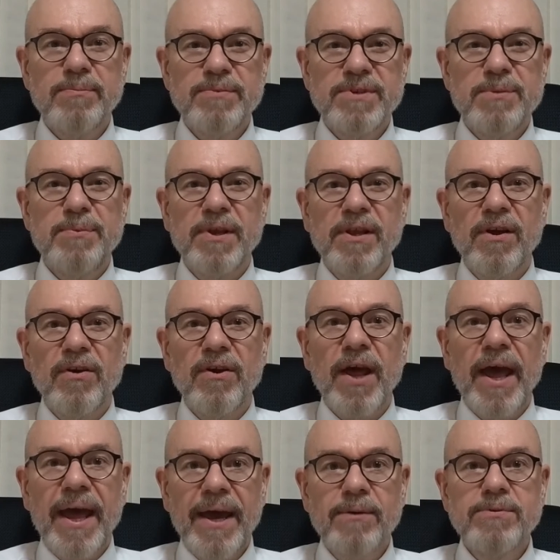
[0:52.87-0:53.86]
typically on
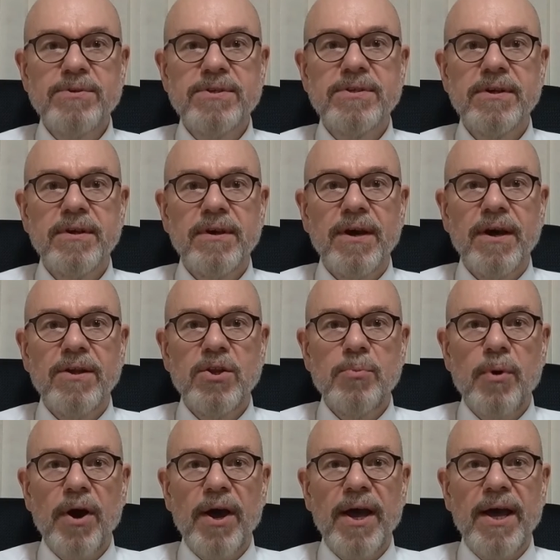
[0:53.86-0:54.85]
a house, and you
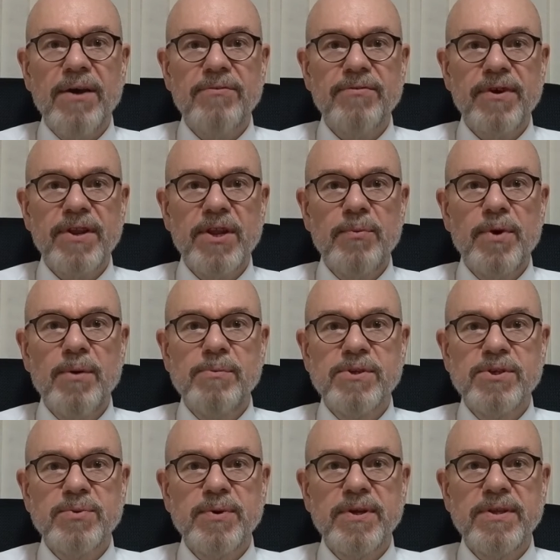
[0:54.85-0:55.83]
might have anywhere
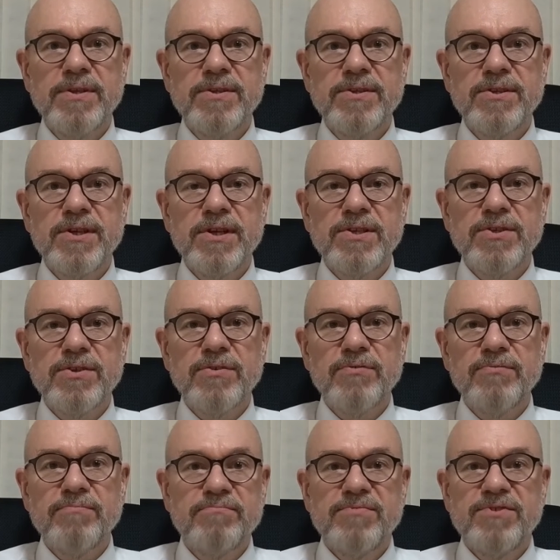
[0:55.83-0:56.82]
between sort of
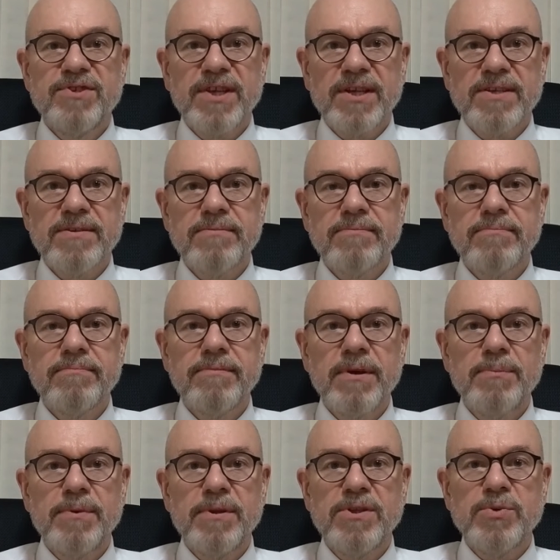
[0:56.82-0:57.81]
6 and
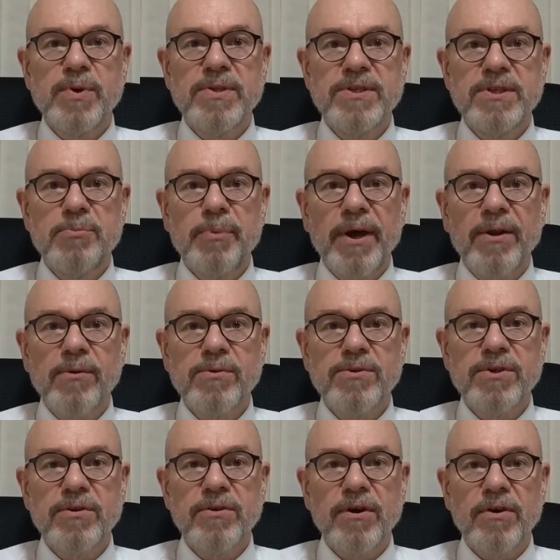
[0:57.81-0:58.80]
maybe 20
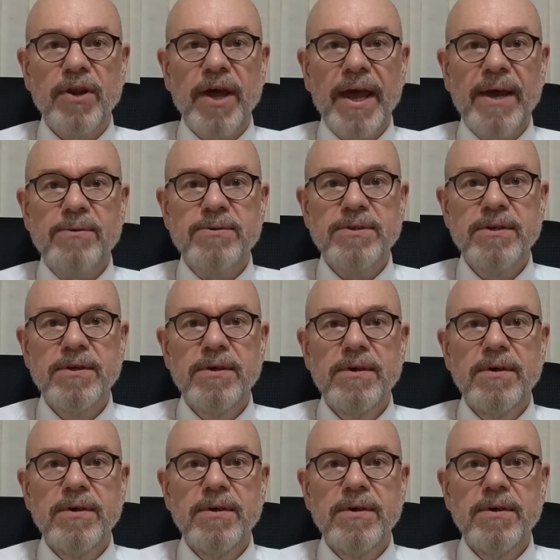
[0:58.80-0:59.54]
panels on a house,